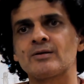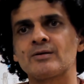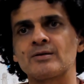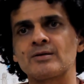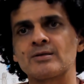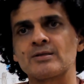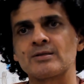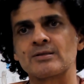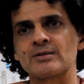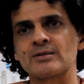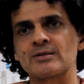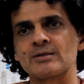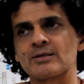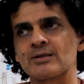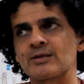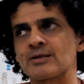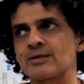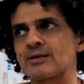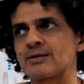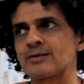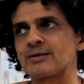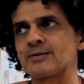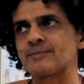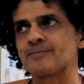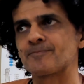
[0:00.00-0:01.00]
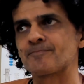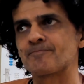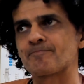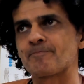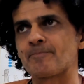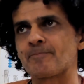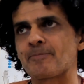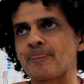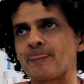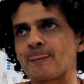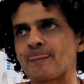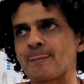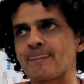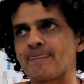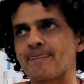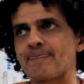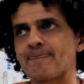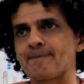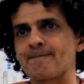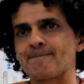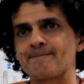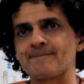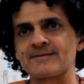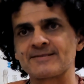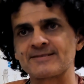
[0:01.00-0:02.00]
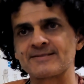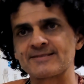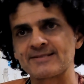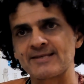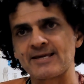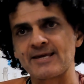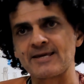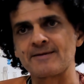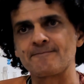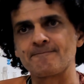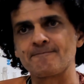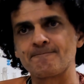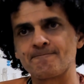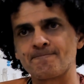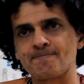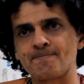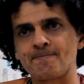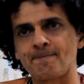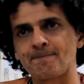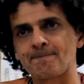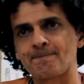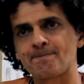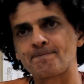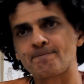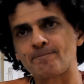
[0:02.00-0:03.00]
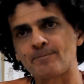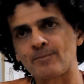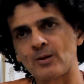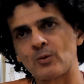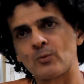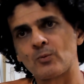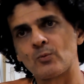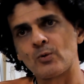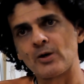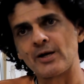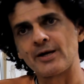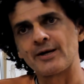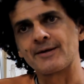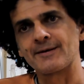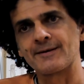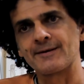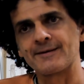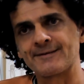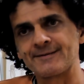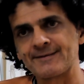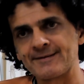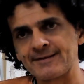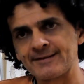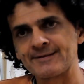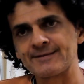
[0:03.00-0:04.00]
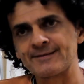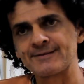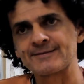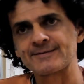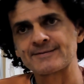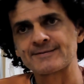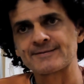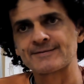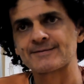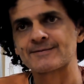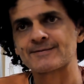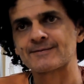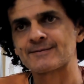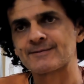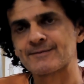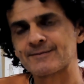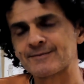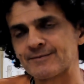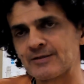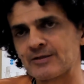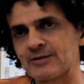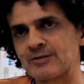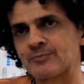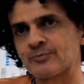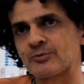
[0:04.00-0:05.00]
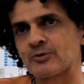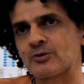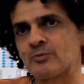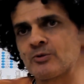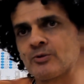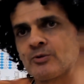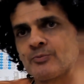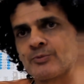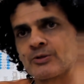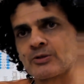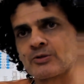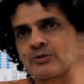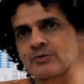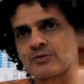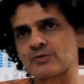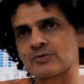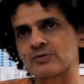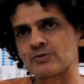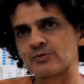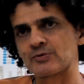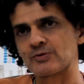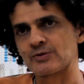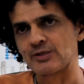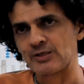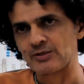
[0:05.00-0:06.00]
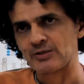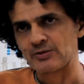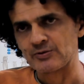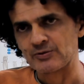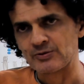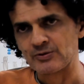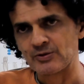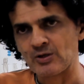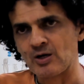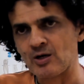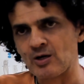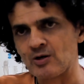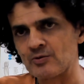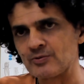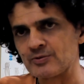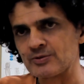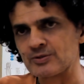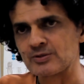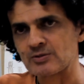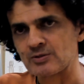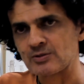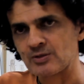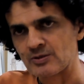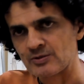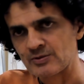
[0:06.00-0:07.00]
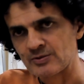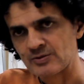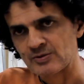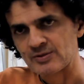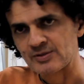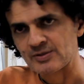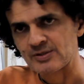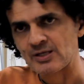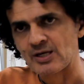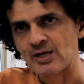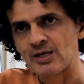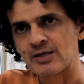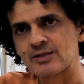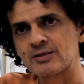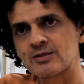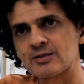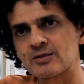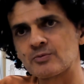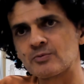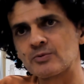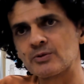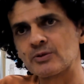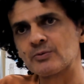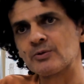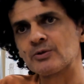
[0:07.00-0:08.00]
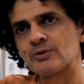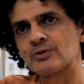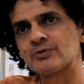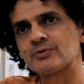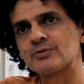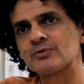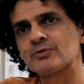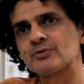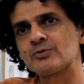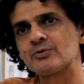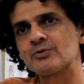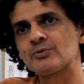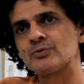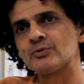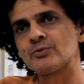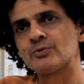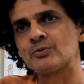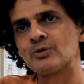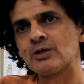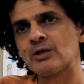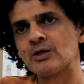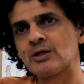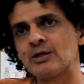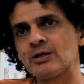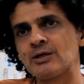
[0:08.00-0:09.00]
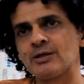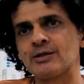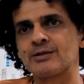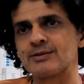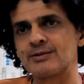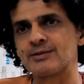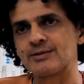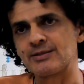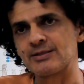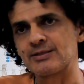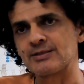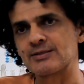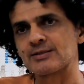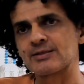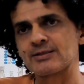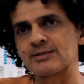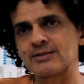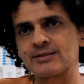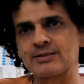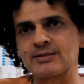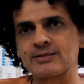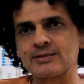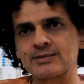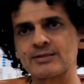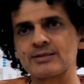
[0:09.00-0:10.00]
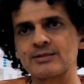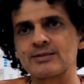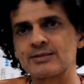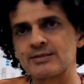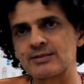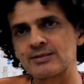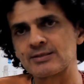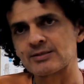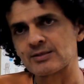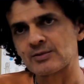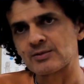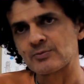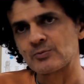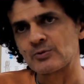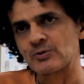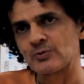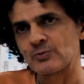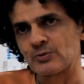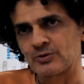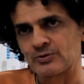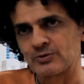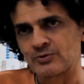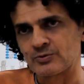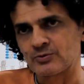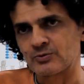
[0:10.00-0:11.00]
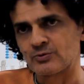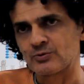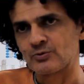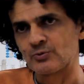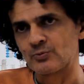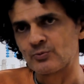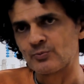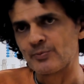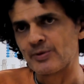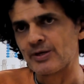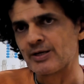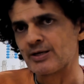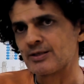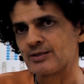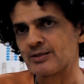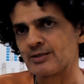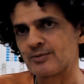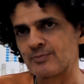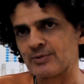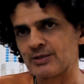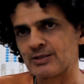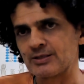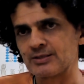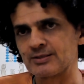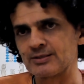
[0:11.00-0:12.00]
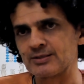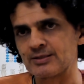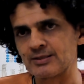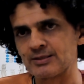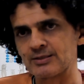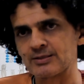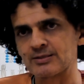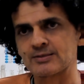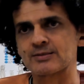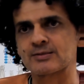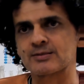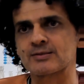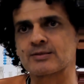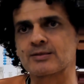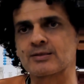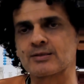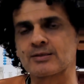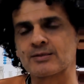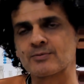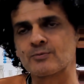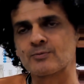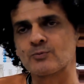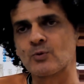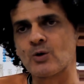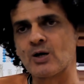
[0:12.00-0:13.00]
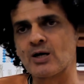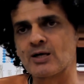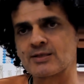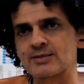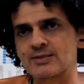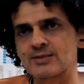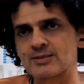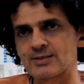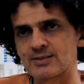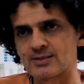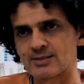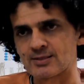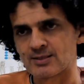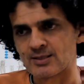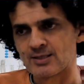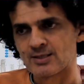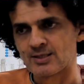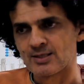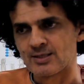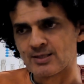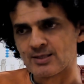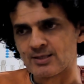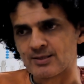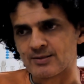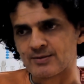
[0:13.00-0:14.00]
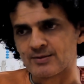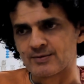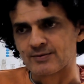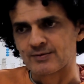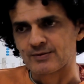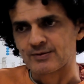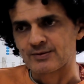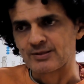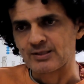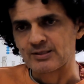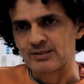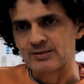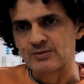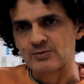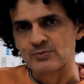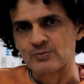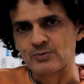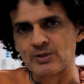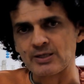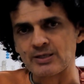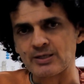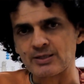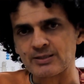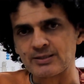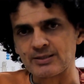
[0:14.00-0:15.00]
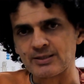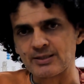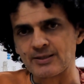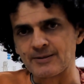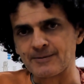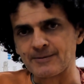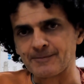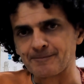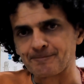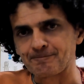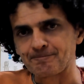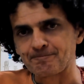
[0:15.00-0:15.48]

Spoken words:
in the same way, and then it's very problem, because today, you know, how is our society, we want to do this and this and this, and we want to do many things in once. So that's why the